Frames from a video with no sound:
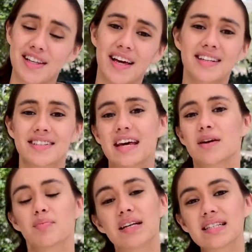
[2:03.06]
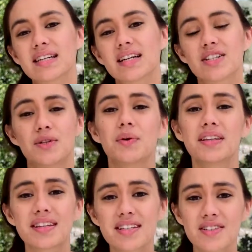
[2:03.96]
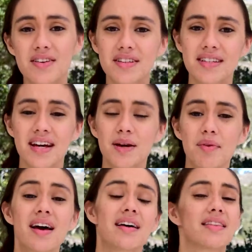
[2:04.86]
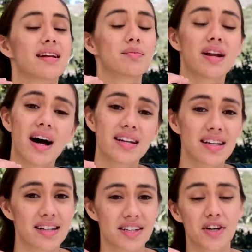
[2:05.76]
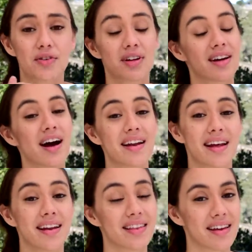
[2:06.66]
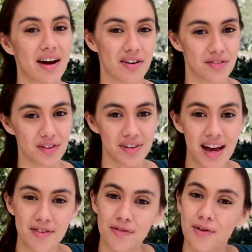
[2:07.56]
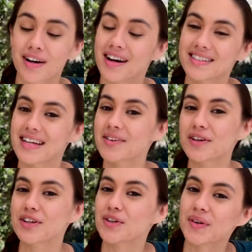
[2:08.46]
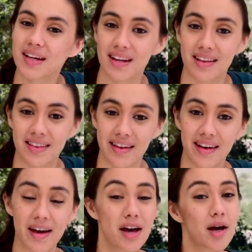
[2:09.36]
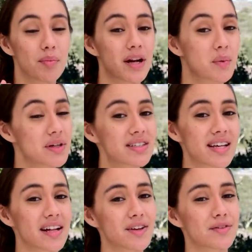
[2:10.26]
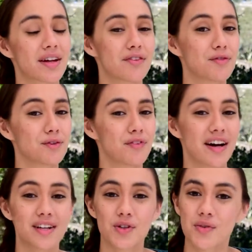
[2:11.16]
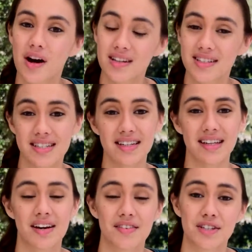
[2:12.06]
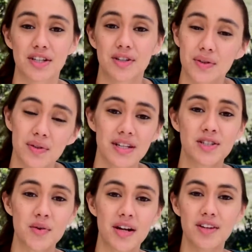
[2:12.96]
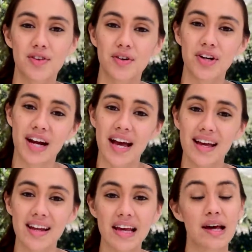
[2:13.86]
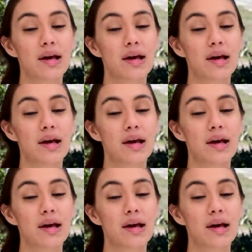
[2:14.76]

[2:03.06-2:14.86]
like staying busy and doing things all the time, then I'm not going to tell you to cut anything out of your life or cut down on doing anything. But I will tell you that if you find you constantly have a to-do list running through your head,